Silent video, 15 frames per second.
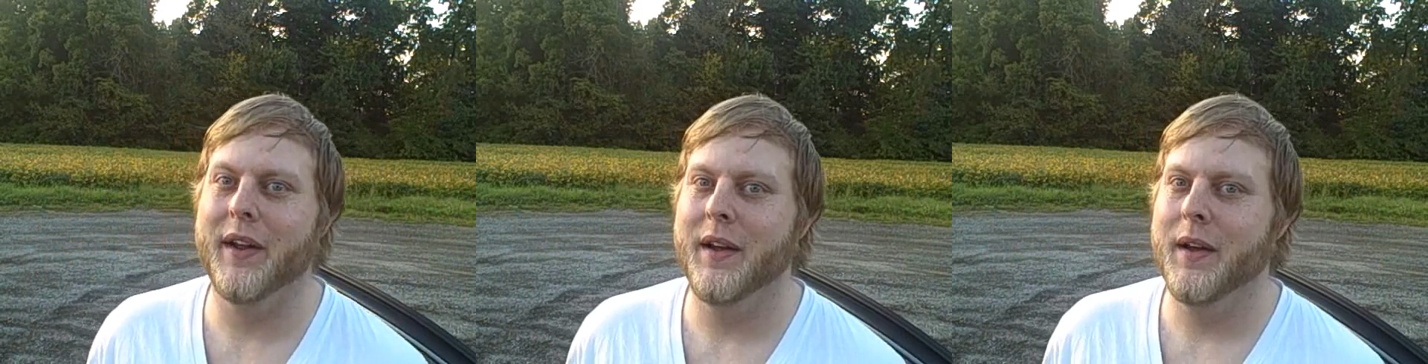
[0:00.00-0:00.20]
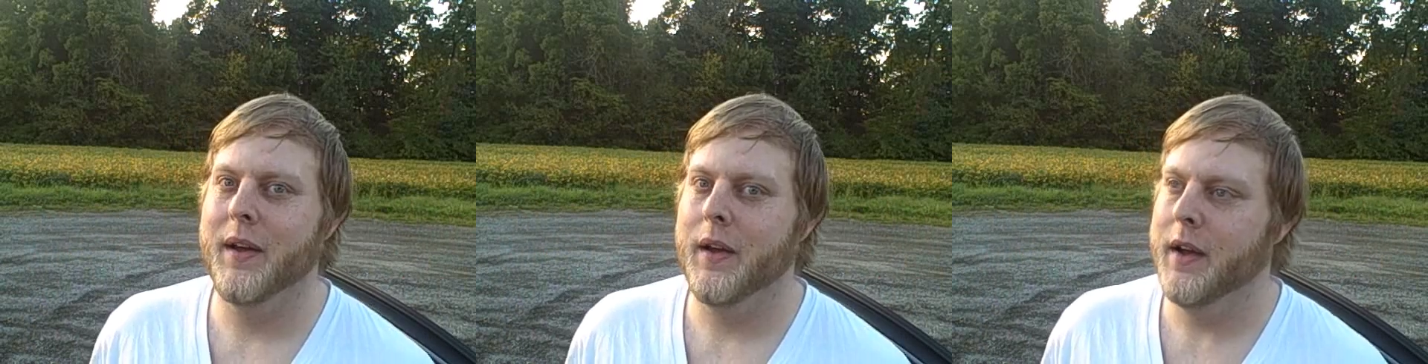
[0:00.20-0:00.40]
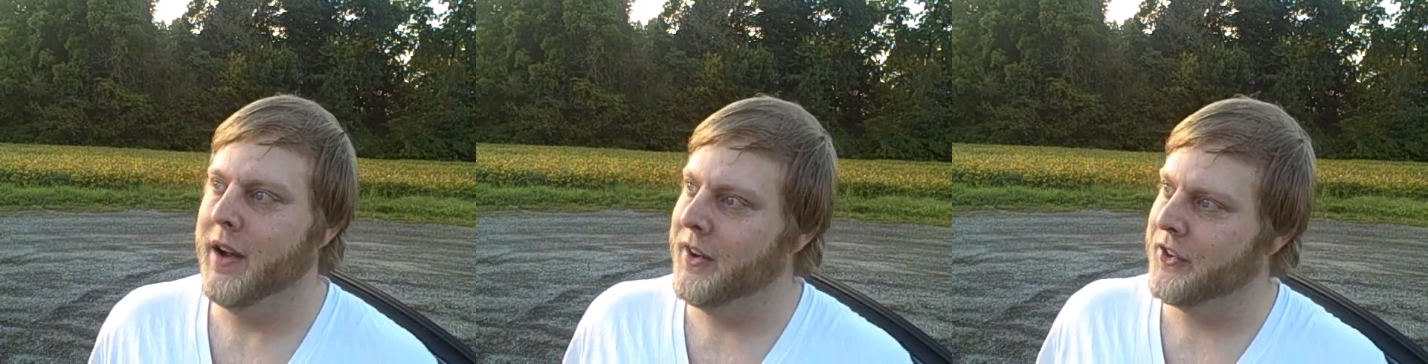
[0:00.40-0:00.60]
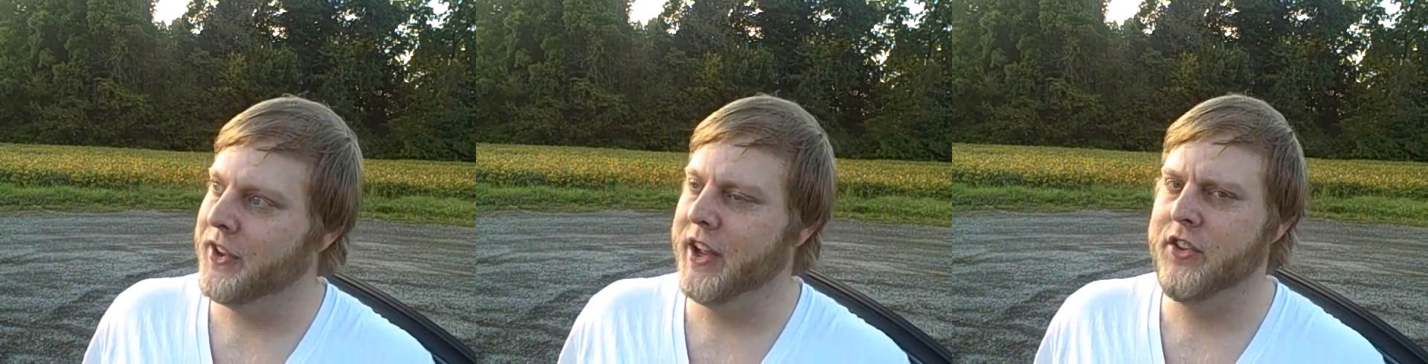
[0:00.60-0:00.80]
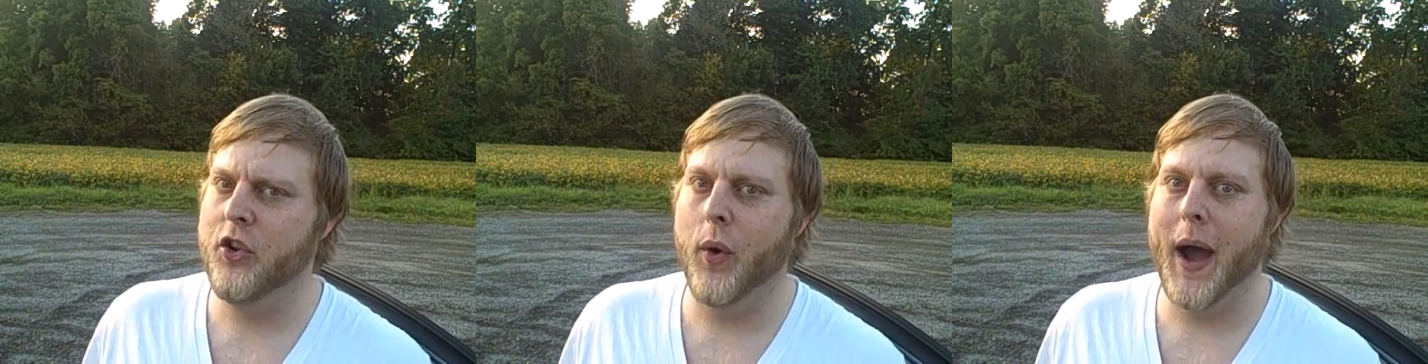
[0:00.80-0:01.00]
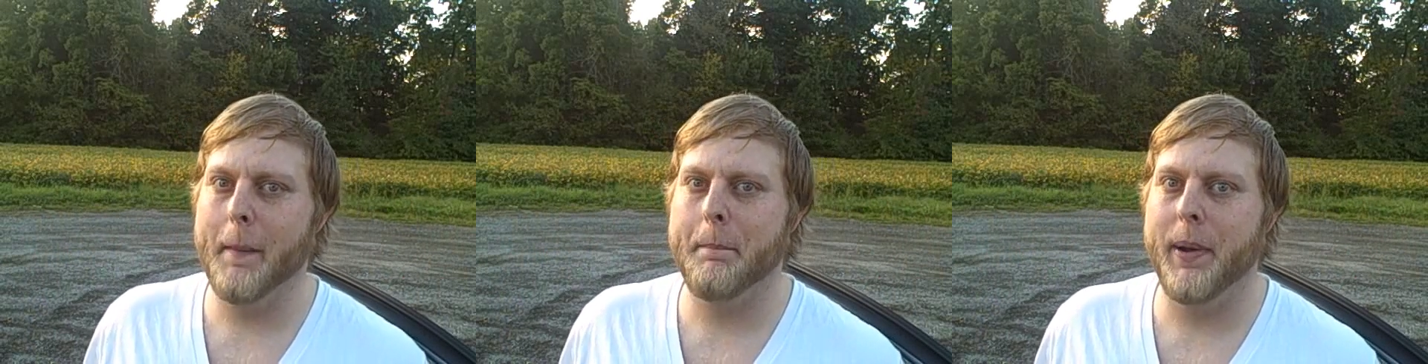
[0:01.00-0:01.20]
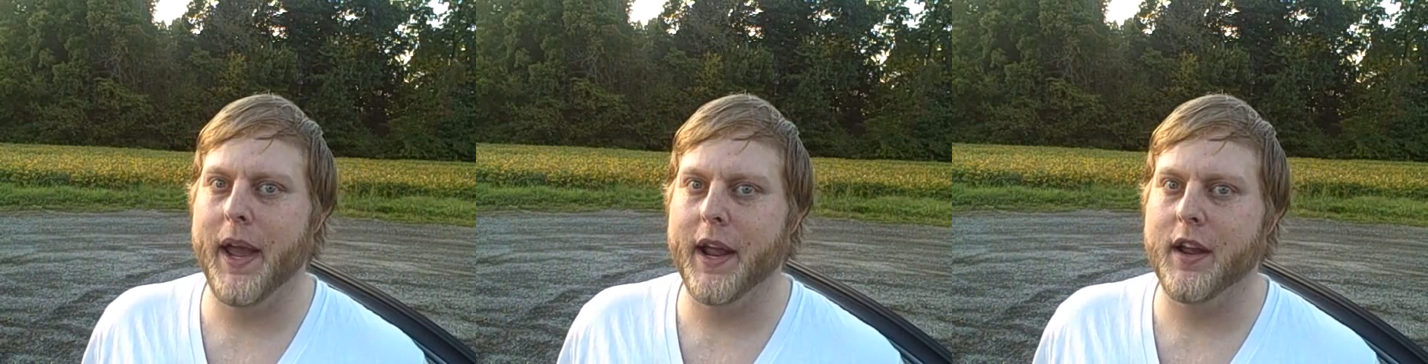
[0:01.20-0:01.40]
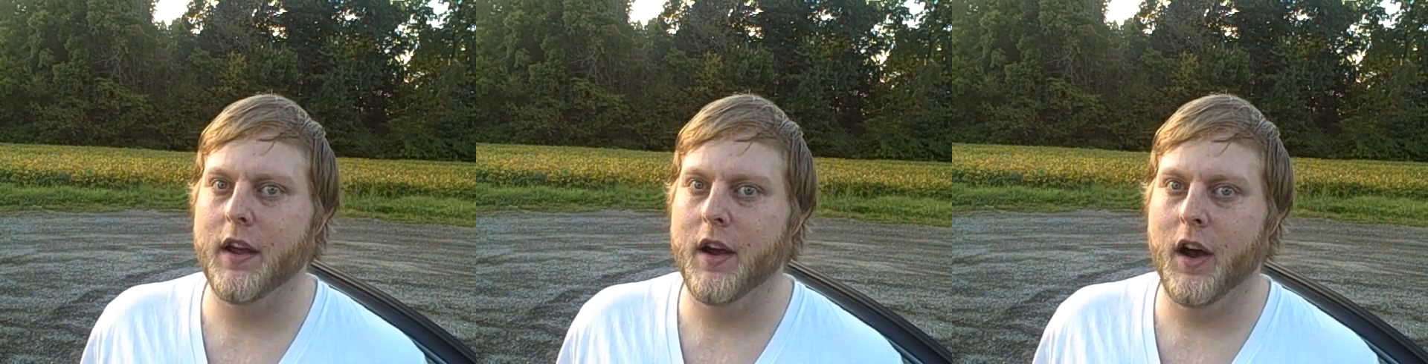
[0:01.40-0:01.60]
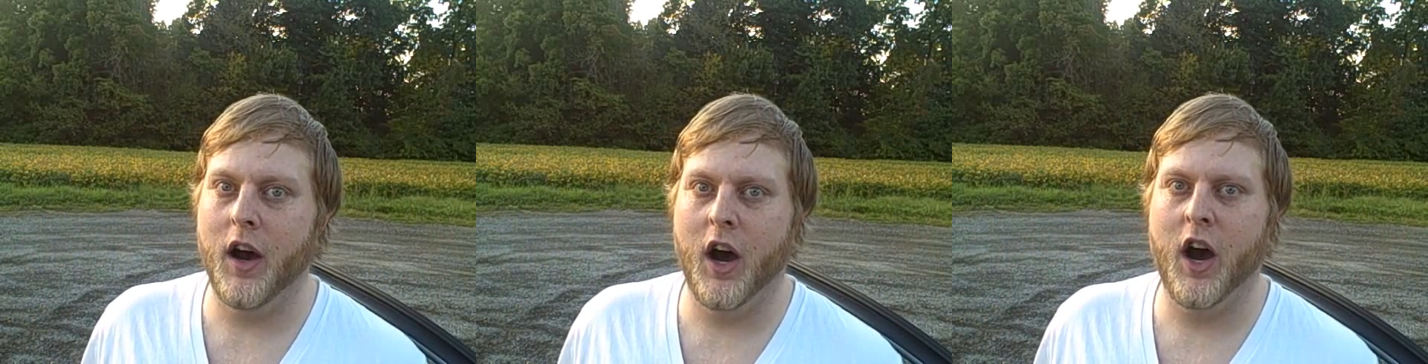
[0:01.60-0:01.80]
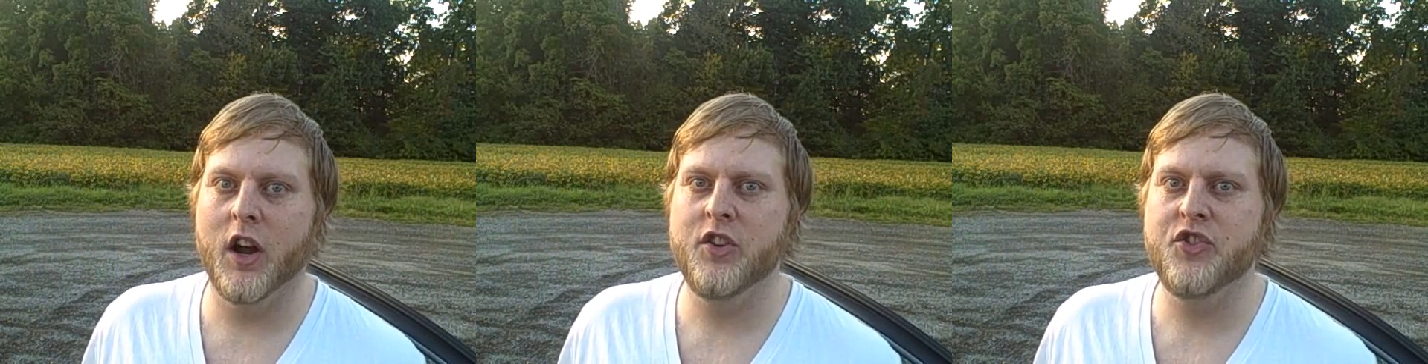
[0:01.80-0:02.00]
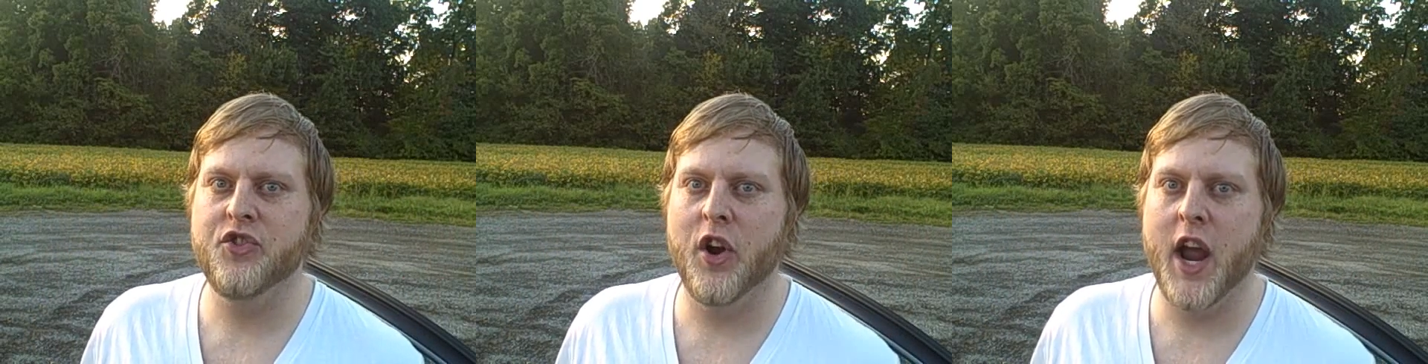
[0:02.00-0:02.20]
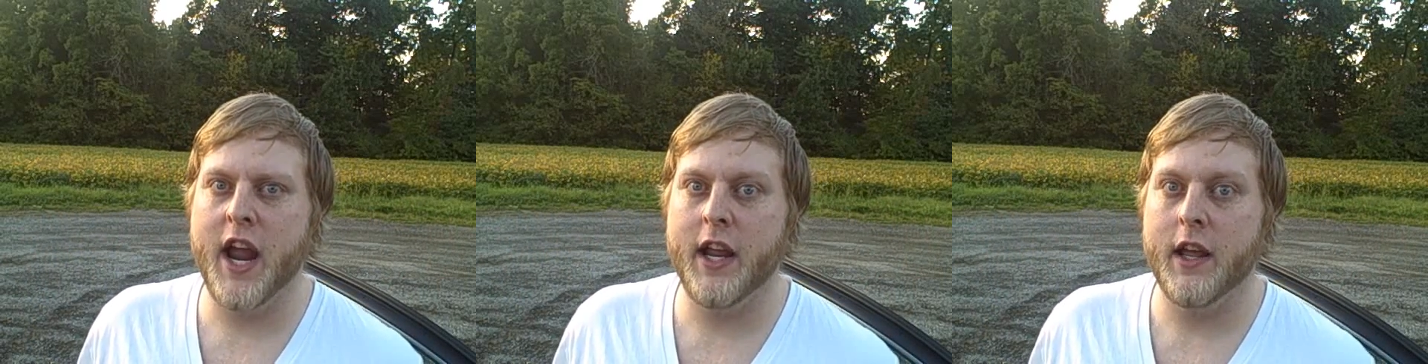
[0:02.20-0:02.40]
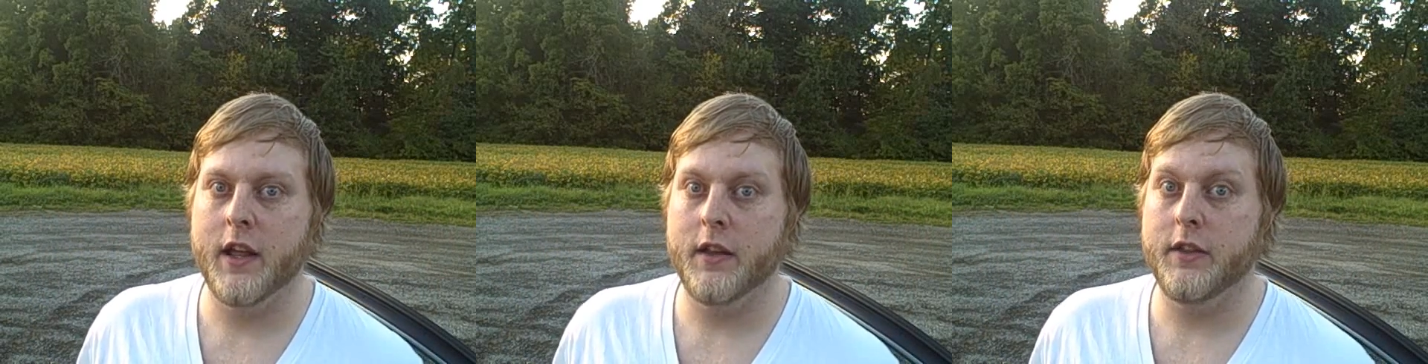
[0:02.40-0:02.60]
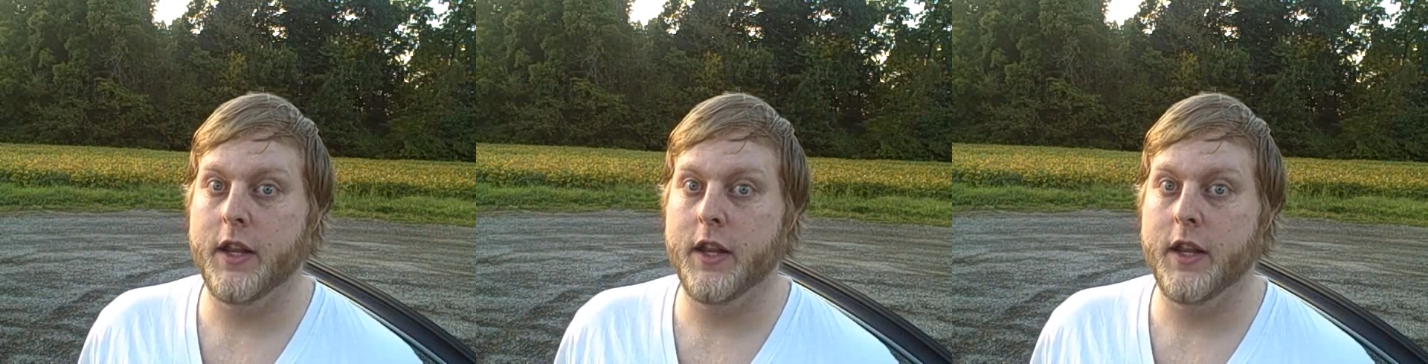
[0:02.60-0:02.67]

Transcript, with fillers: Well, that's who I pick, Andrei